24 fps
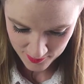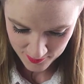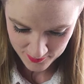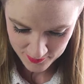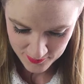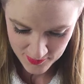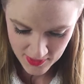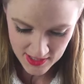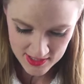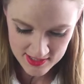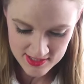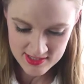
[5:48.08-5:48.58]

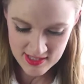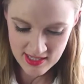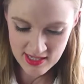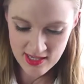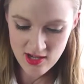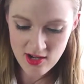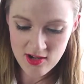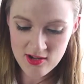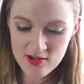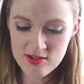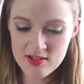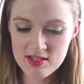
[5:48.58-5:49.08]
Next thing
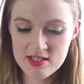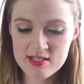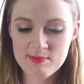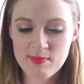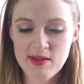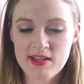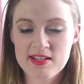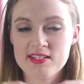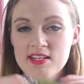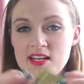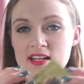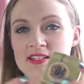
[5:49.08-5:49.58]
out is
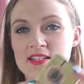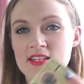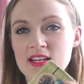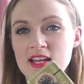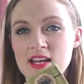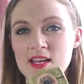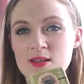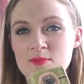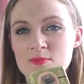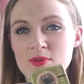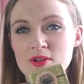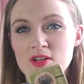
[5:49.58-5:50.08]
my
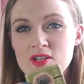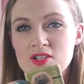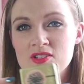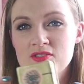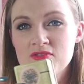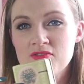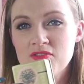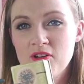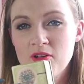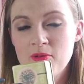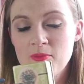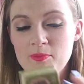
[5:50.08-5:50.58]
Dandelion blush
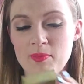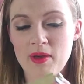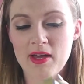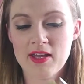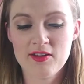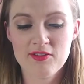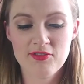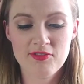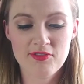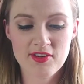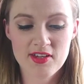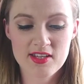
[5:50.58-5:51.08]
from
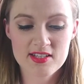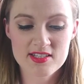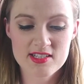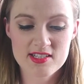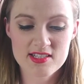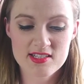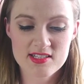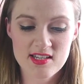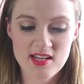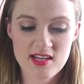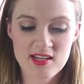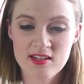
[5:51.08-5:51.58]

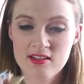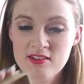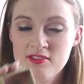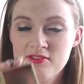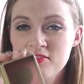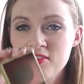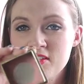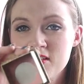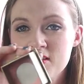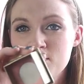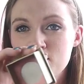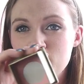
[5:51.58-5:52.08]
Benefit. Love
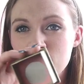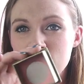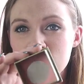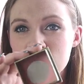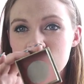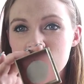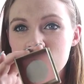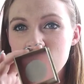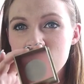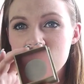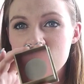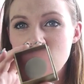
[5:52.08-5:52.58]
this
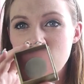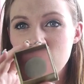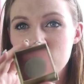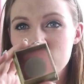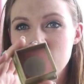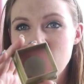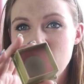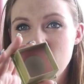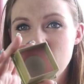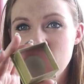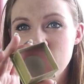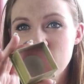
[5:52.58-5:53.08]
blush, as you can
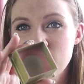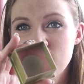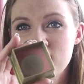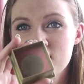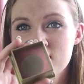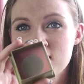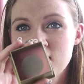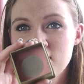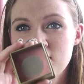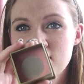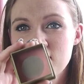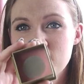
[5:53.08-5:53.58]
tell, because
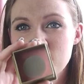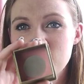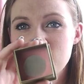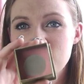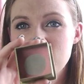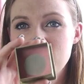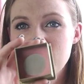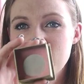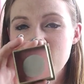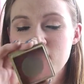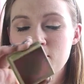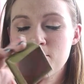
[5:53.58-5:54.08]
I've
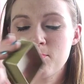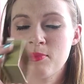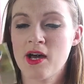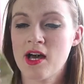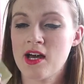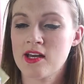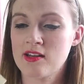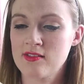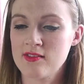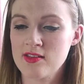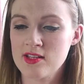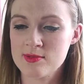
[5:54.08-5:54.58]
thoroughly hit
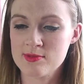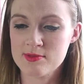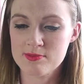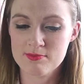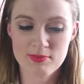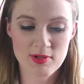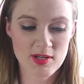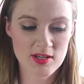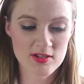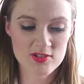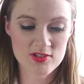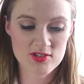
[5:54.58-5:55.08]
pan on this
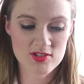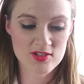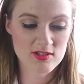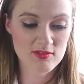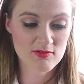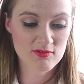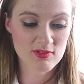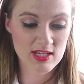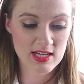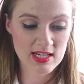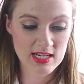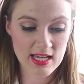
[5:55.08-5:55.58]
blush.
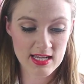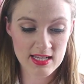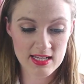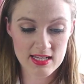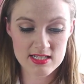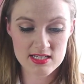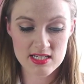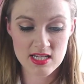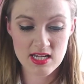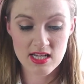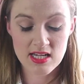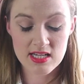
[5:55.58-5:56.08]
Really like
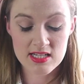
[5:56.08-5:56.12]
it.